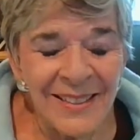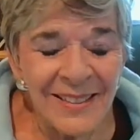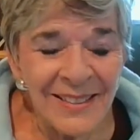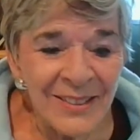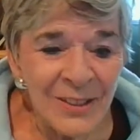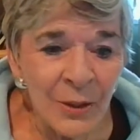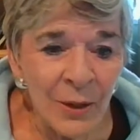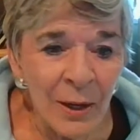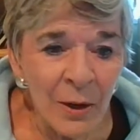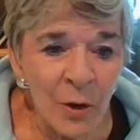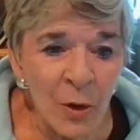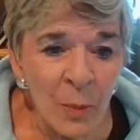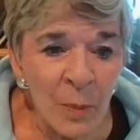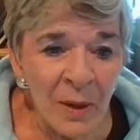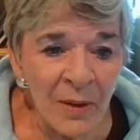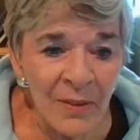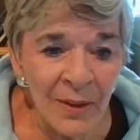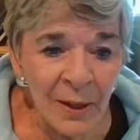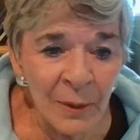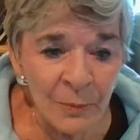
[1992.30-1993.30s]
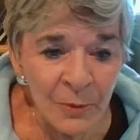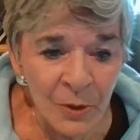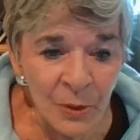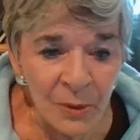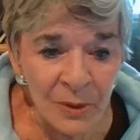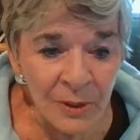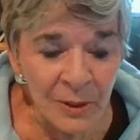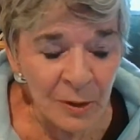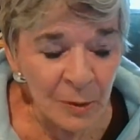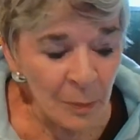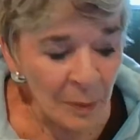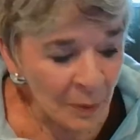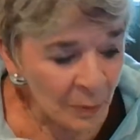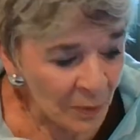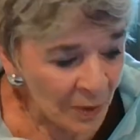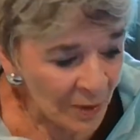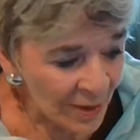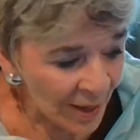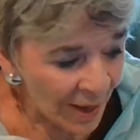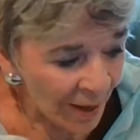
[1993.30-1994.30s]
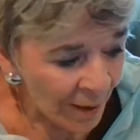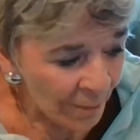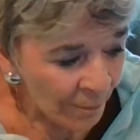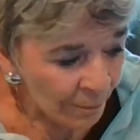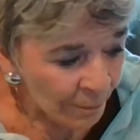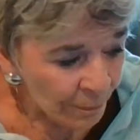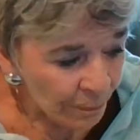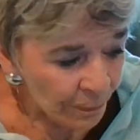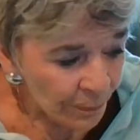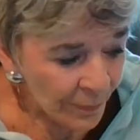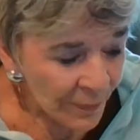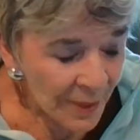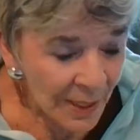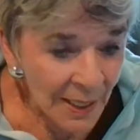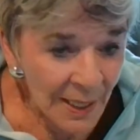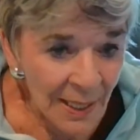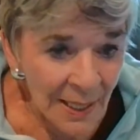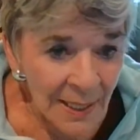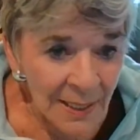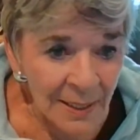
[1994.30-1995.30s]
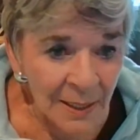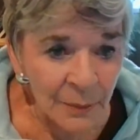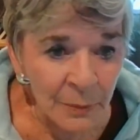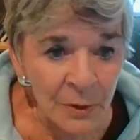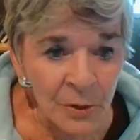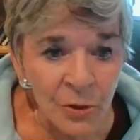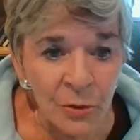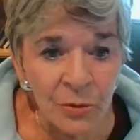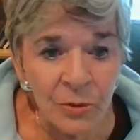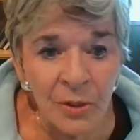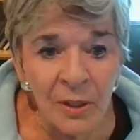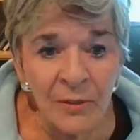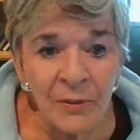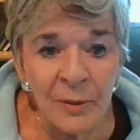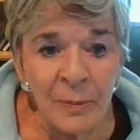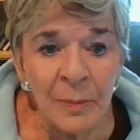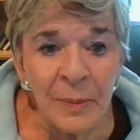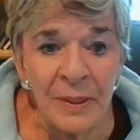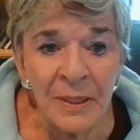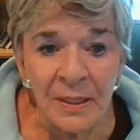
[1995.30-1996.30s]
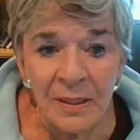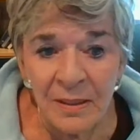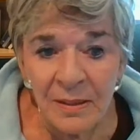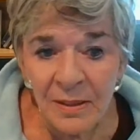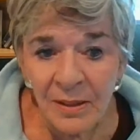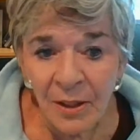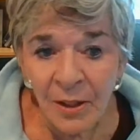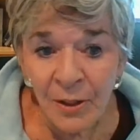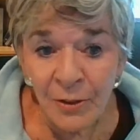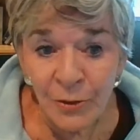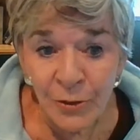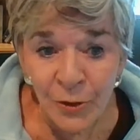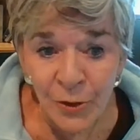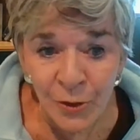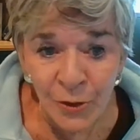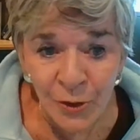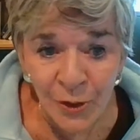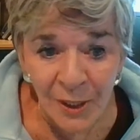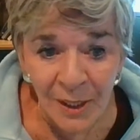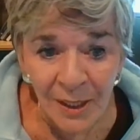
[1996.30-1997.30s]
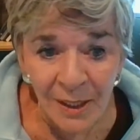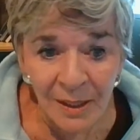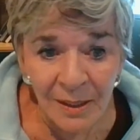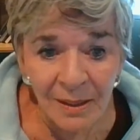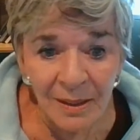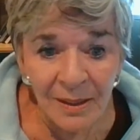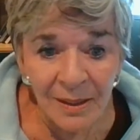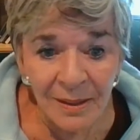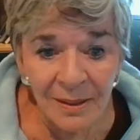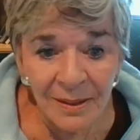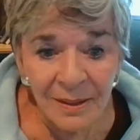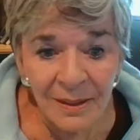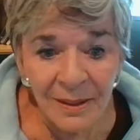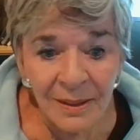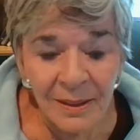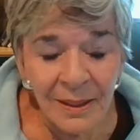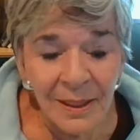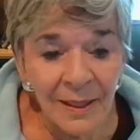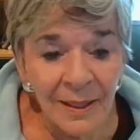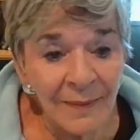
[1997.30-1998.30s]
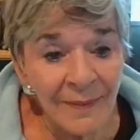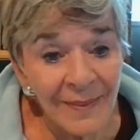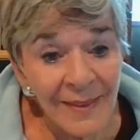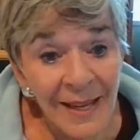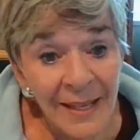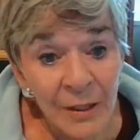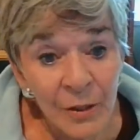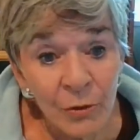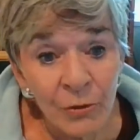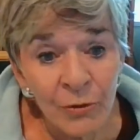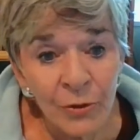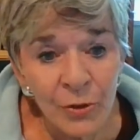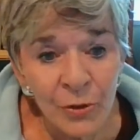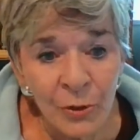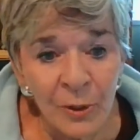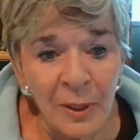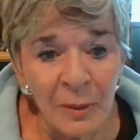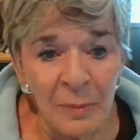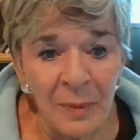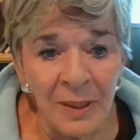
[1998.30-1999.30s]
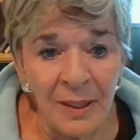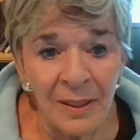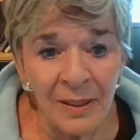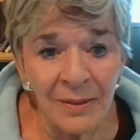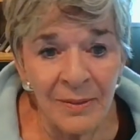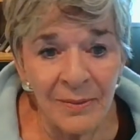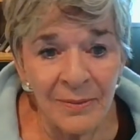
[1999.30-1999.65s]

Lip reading: So I hope I've helped you a little bit with that. And I wish you love and peace on your journey. And thank you for joining me.